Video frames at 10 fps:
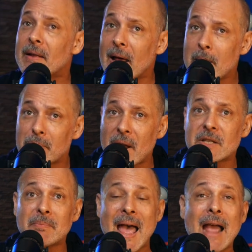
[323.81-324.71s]
Let him break
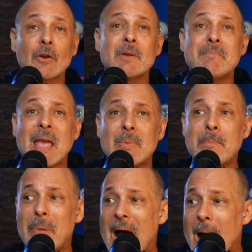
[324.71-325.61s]
some tackles and maybe
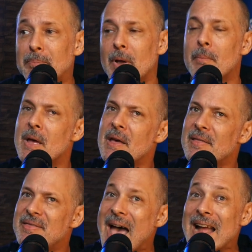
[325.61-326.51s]
pop them.
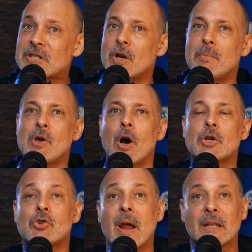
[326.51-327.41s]
That's going to be our
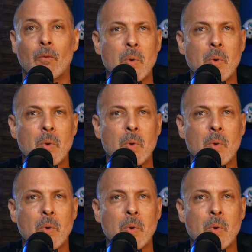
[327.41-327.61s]
strength.